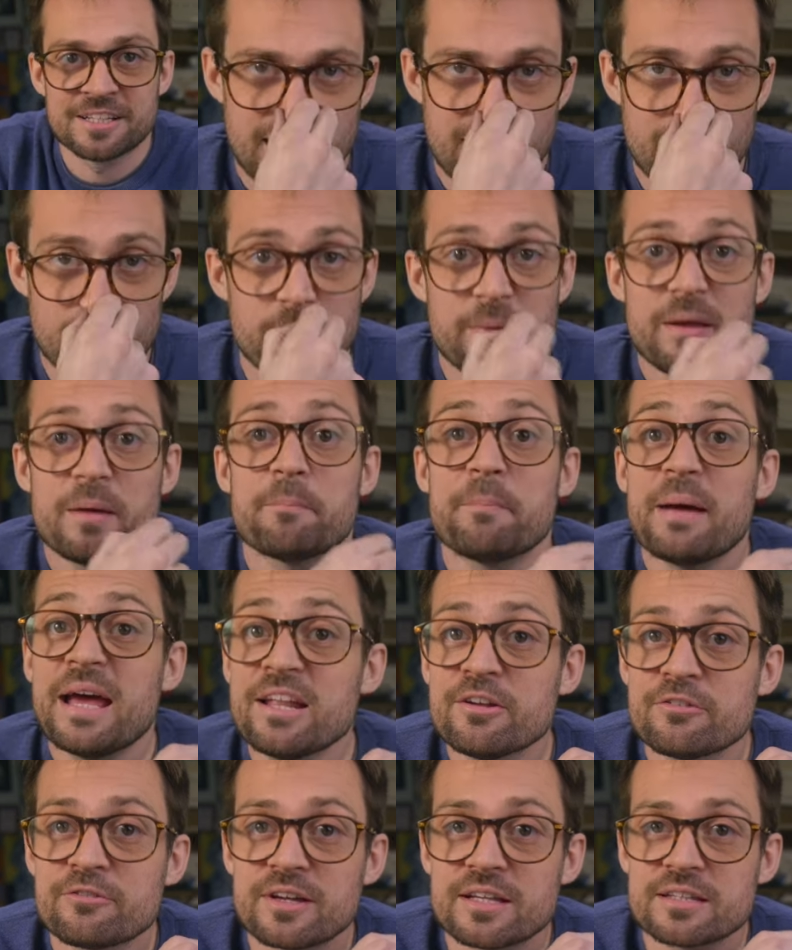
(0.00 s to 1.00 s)
It would be a
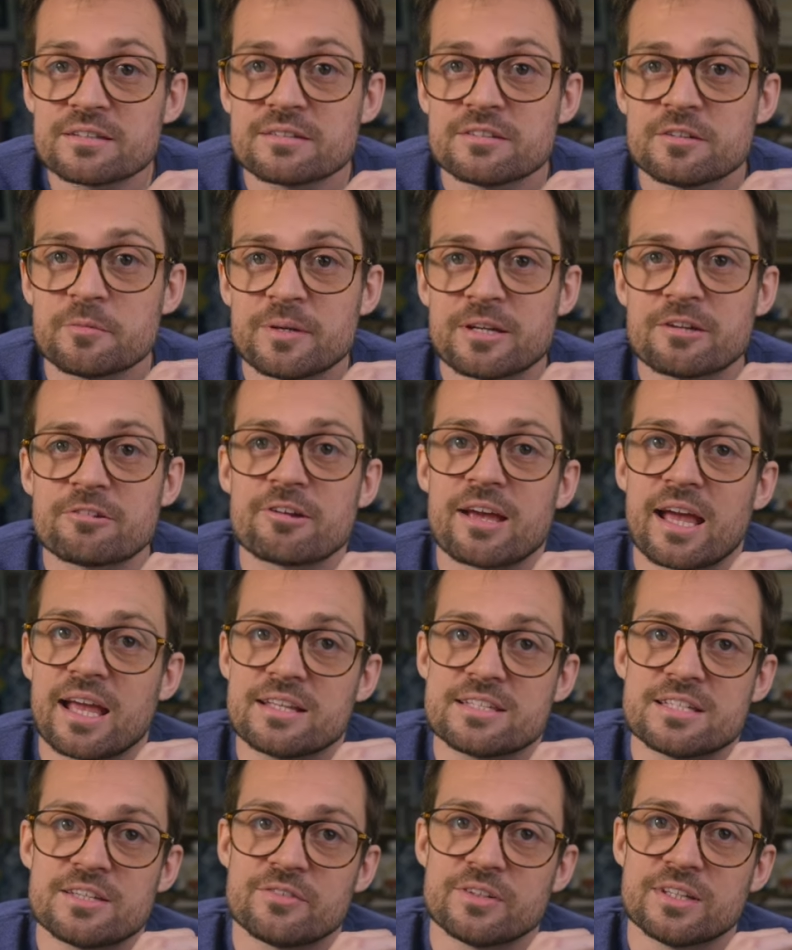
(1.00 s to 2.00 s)
benefit to be
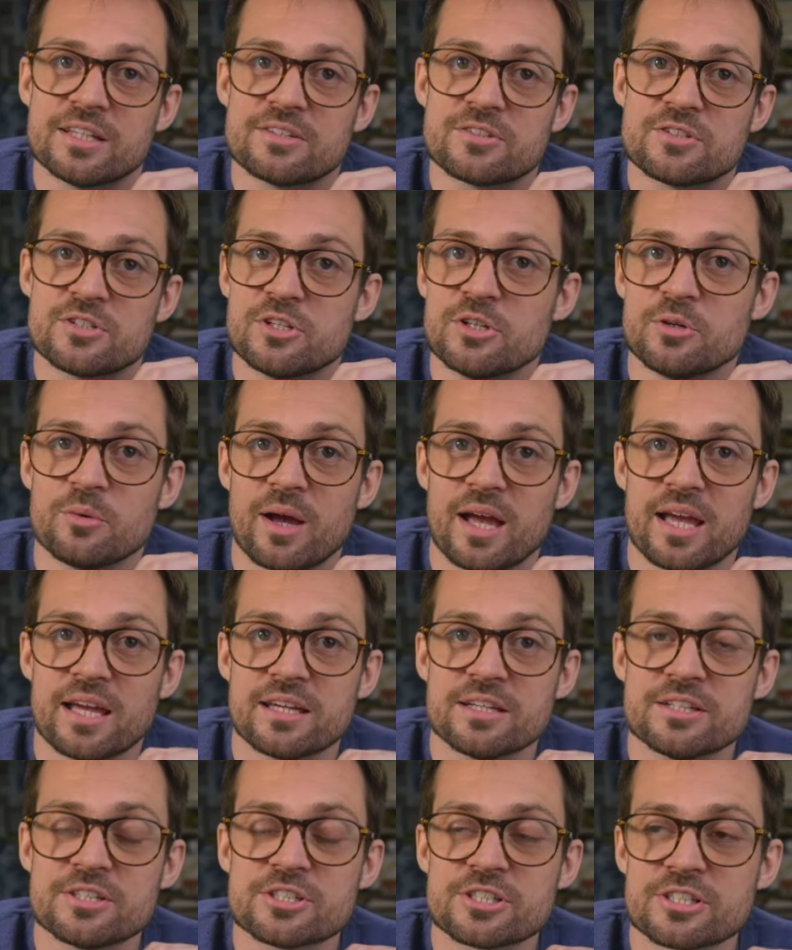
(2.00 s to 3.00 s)
creative in this new
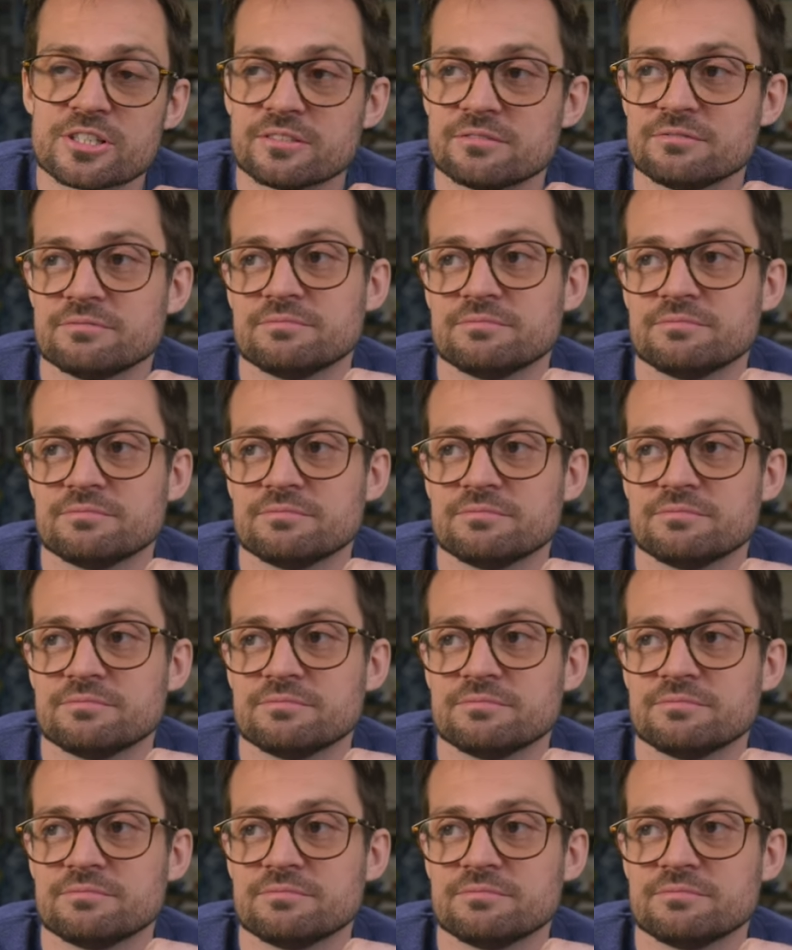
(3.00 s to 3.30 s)
age.